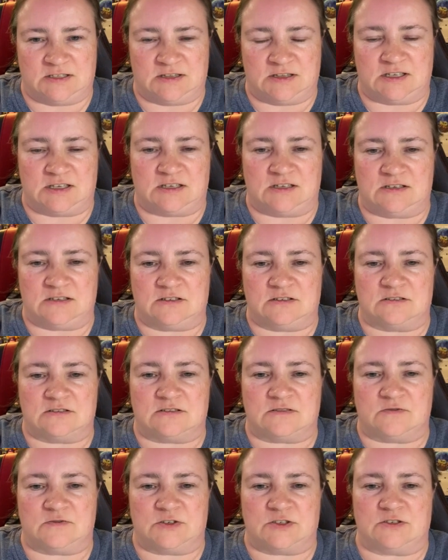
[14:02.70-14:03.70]

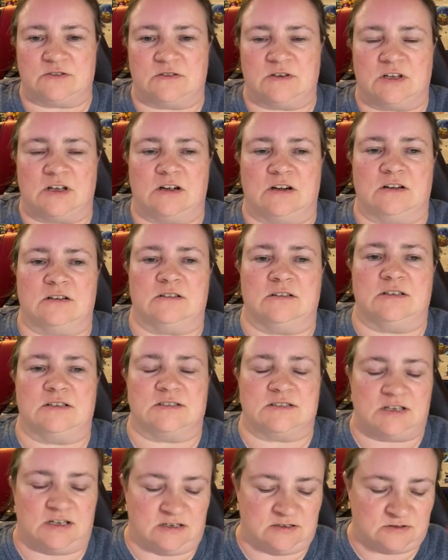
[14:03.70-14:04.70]
theaters for Judy
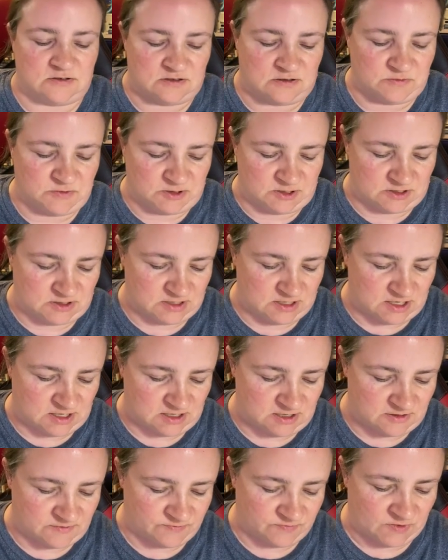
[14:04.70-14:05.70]
Garland's 100th
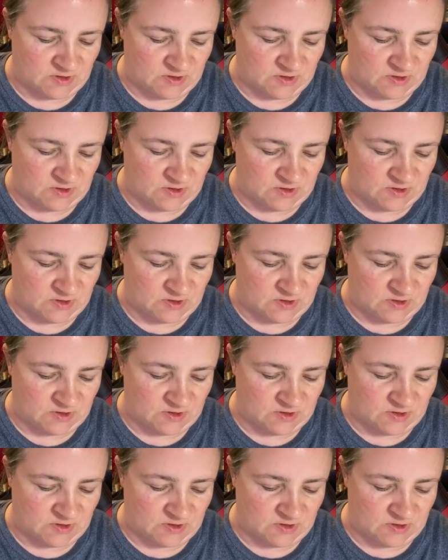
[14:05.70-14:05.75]
birthday.